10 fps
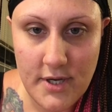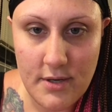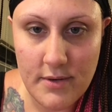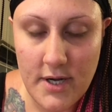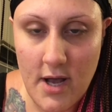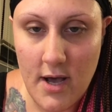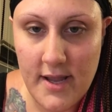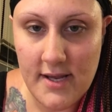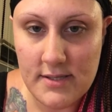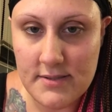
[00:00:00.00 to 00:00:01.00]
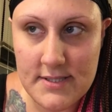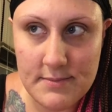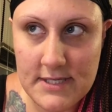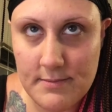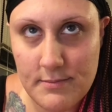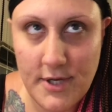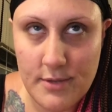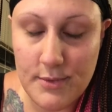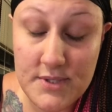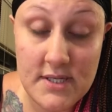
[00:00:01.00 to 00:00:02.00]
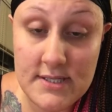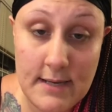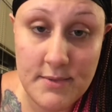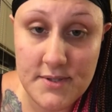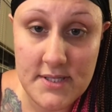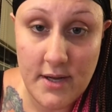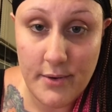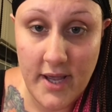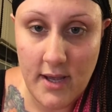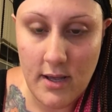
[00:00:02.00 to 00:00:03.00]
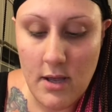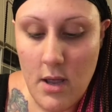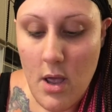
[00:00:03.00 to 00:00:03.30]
you know, in a knot, and sometimes, you know, most of the time they'll stay okay.